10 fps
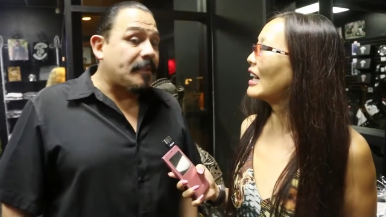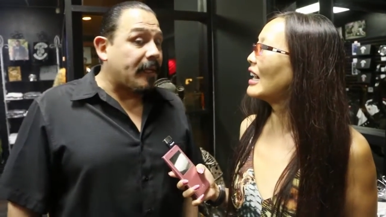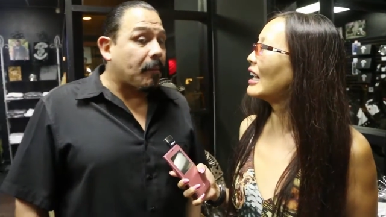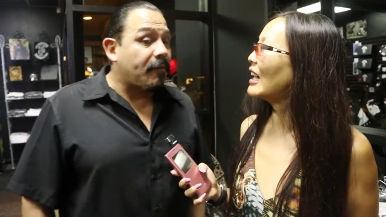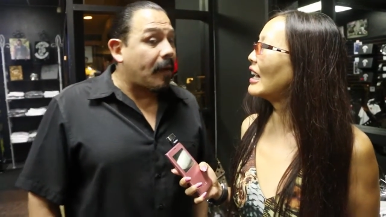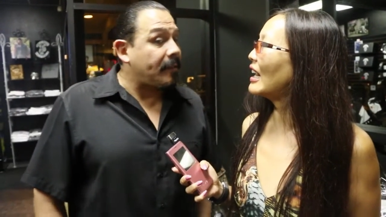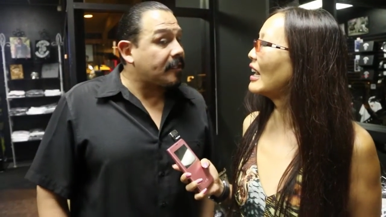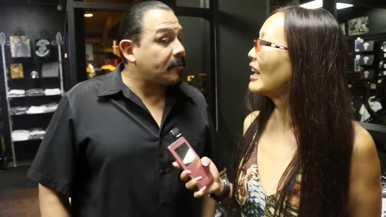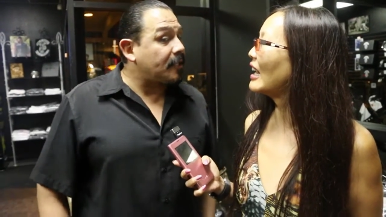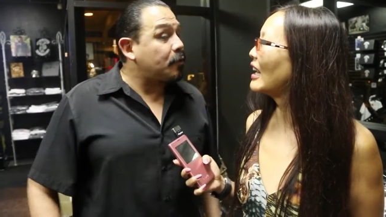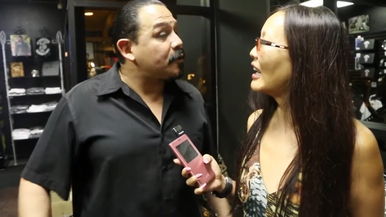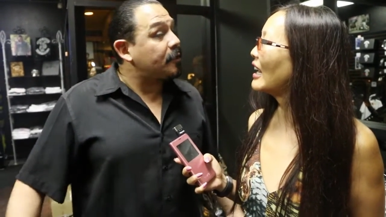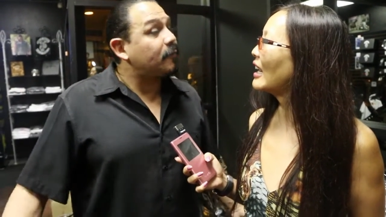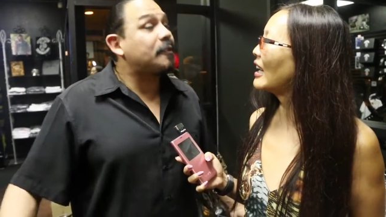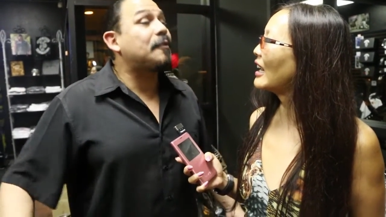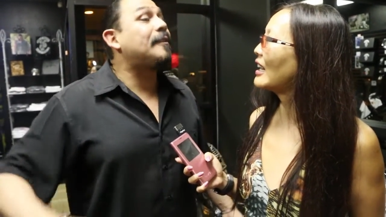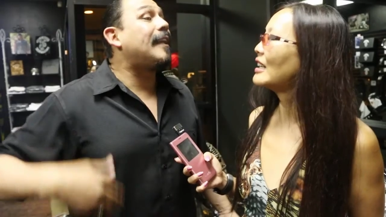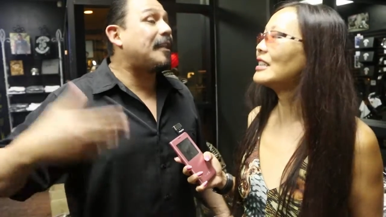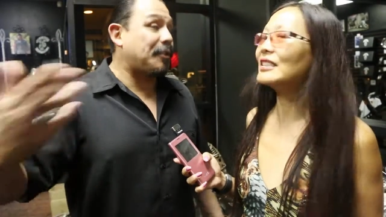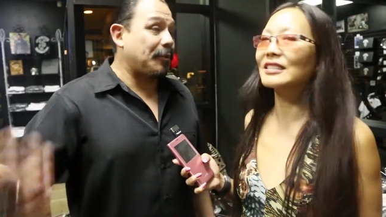Speaker 1: it's become a family, and sometimes you don't see them till the
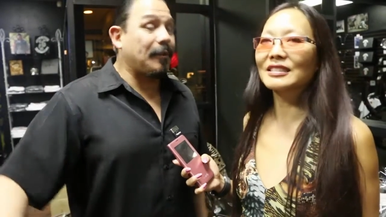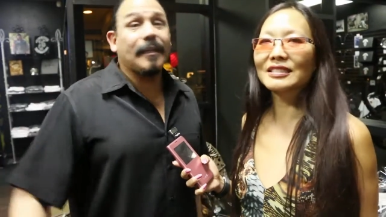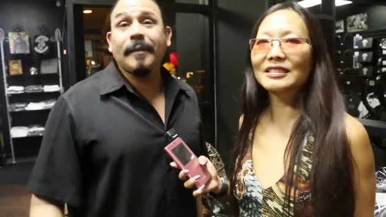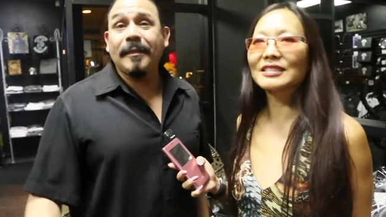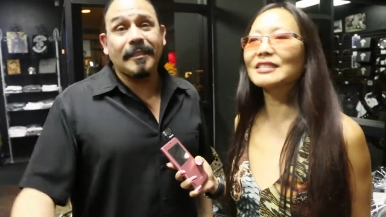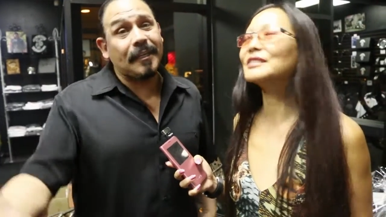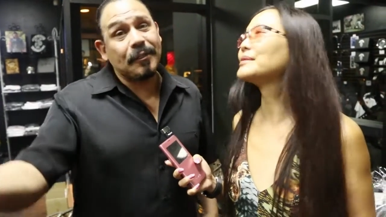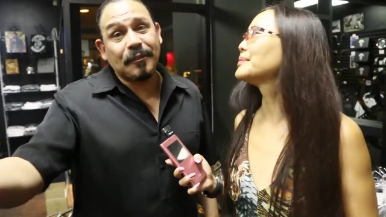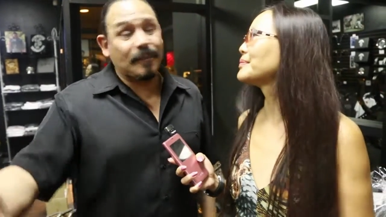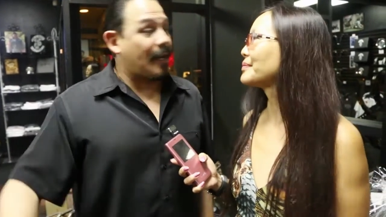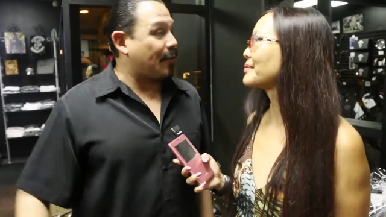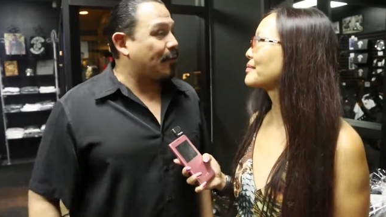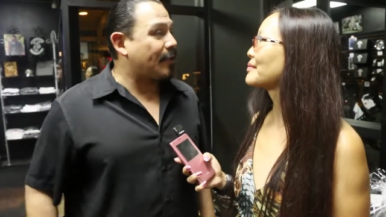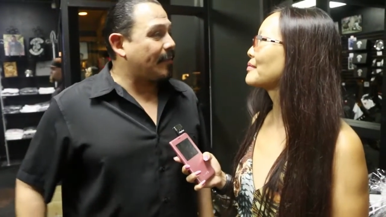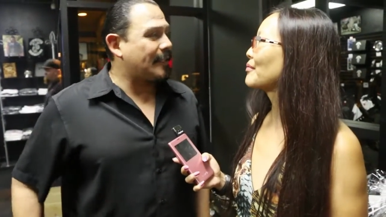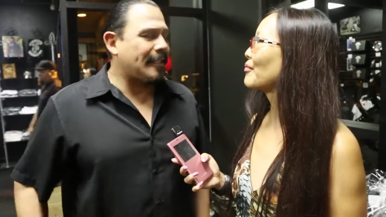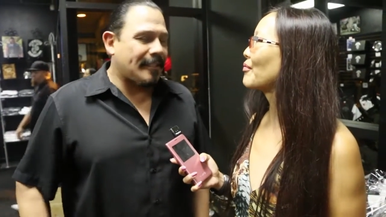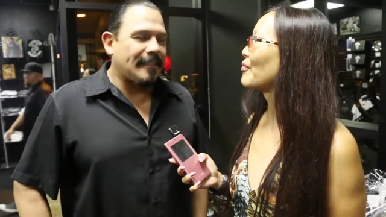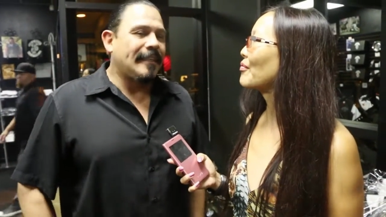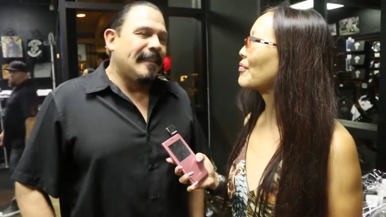next show, and it could be ten years from now. You know what I mean? It's,
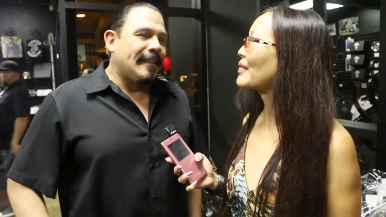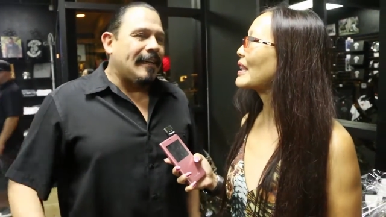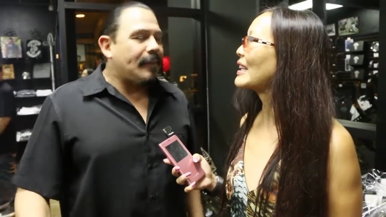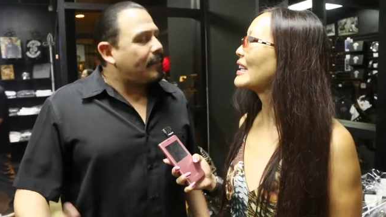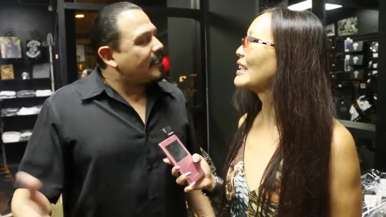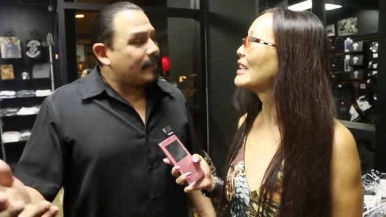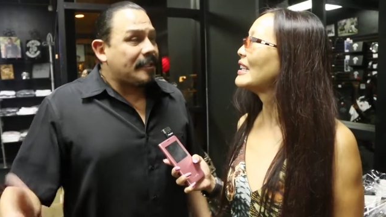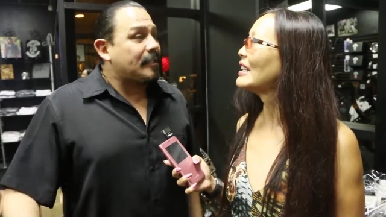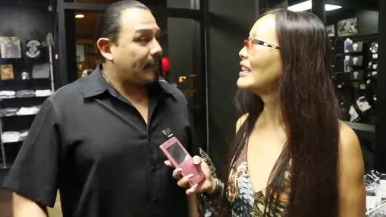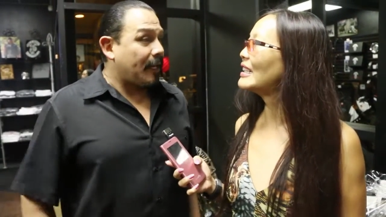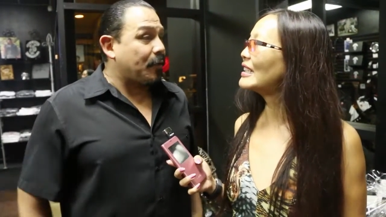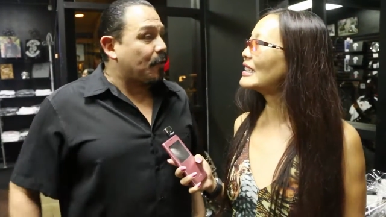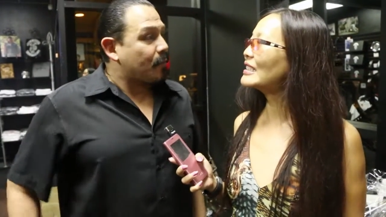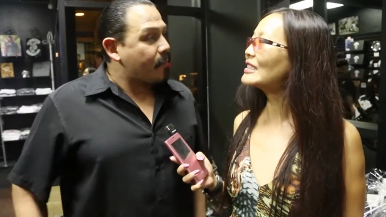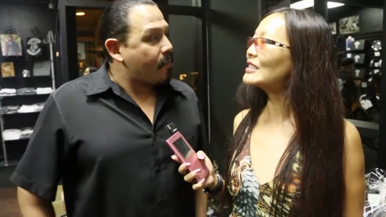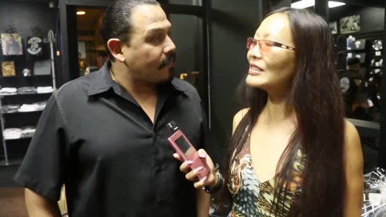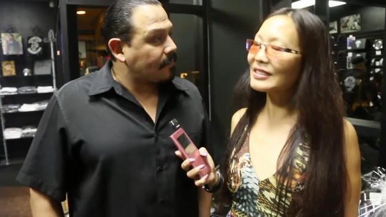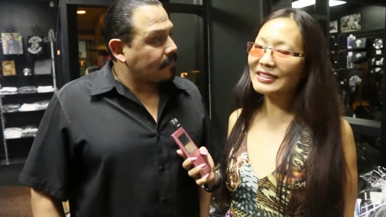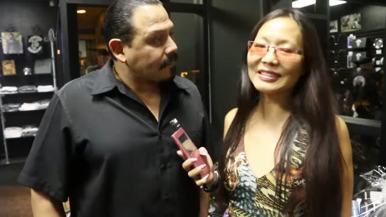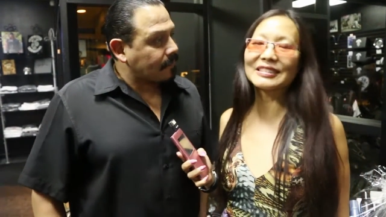it's everybody's busy, man. You know.
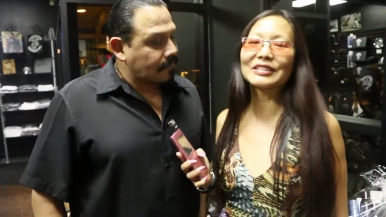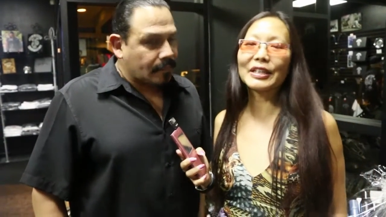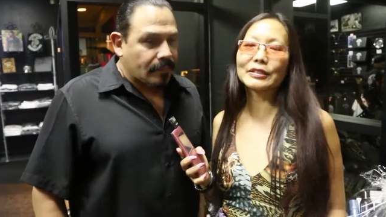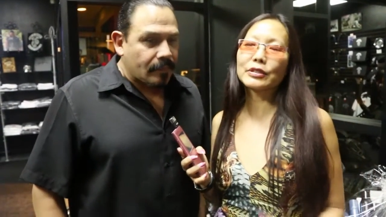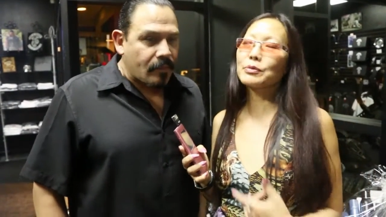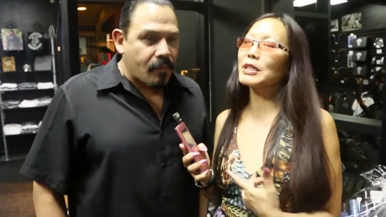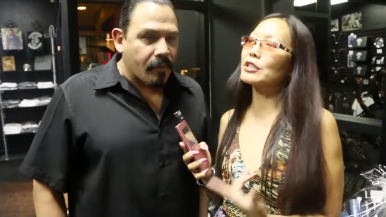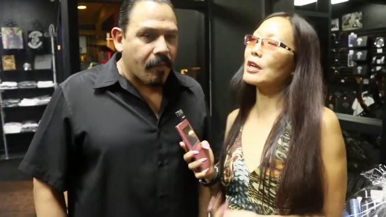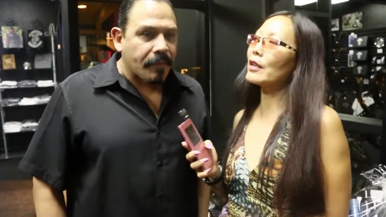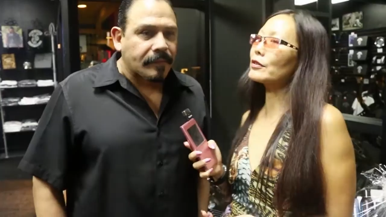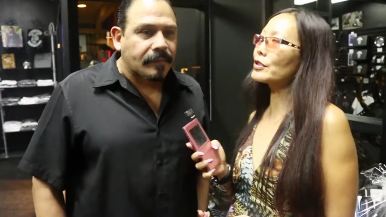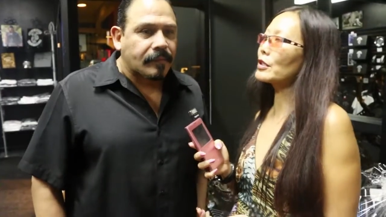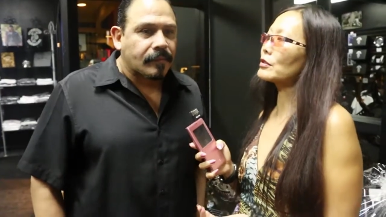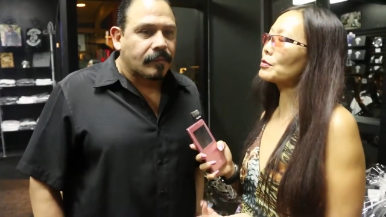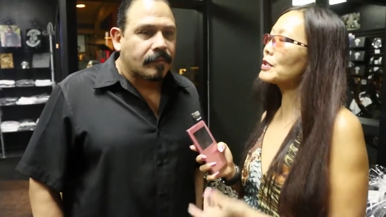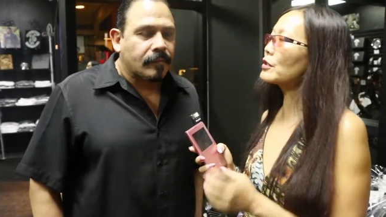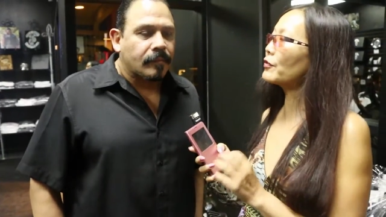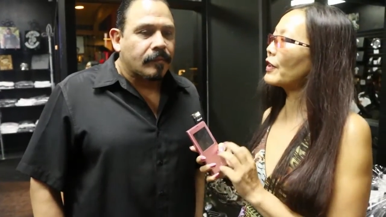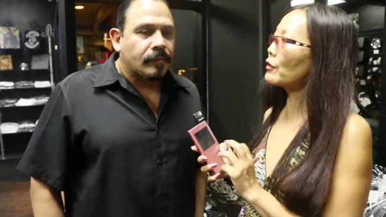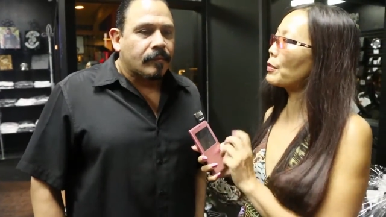
Speaker 2: Oh, okay. So you mentioned other shows. What's your
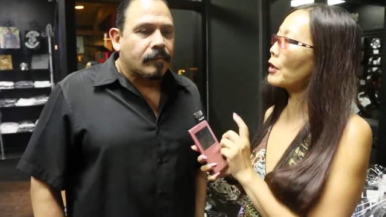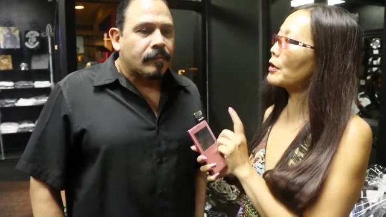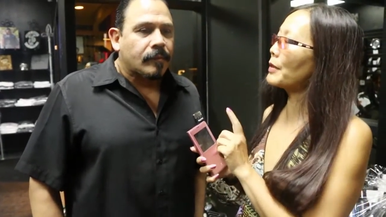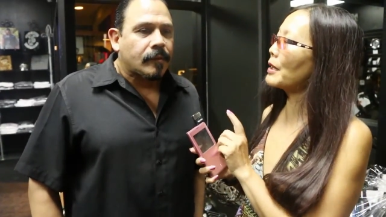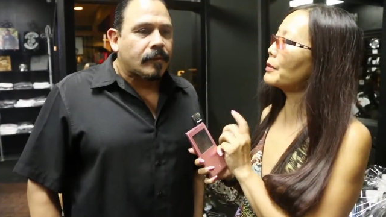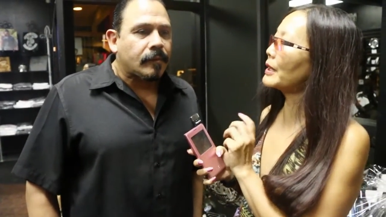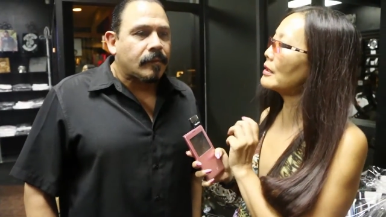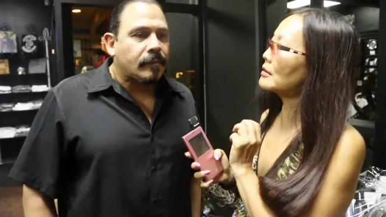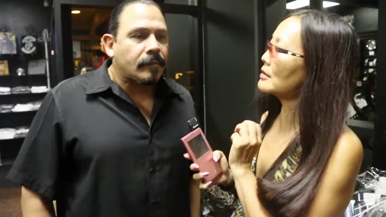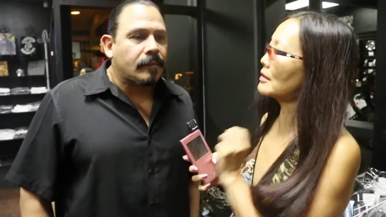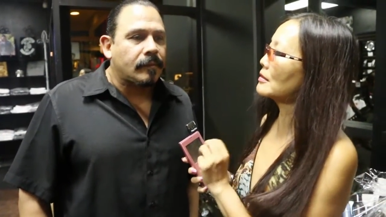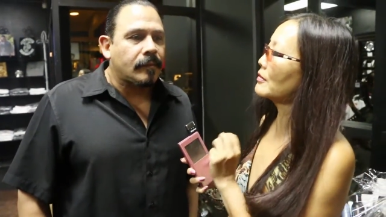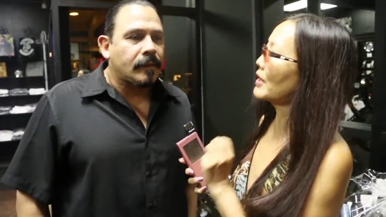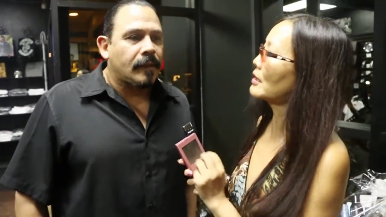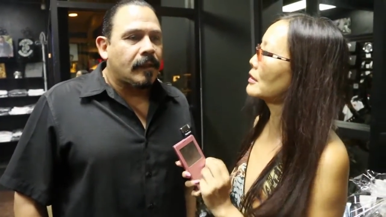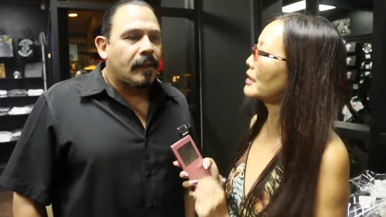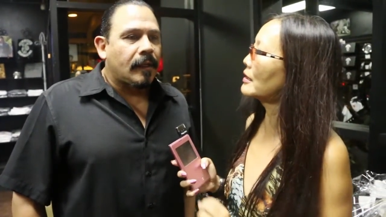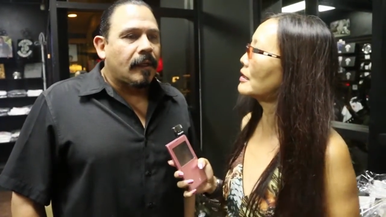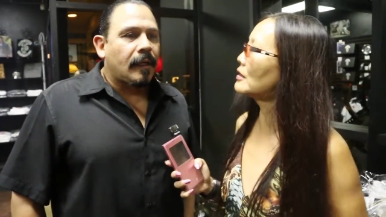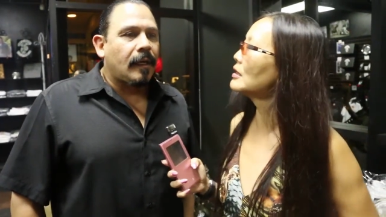favorite part about being in Sons of
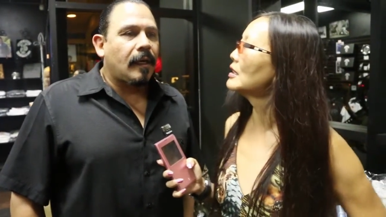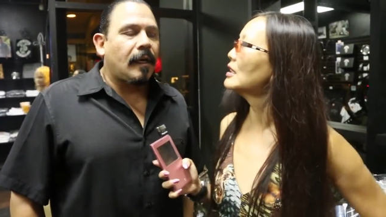Anarchy, though?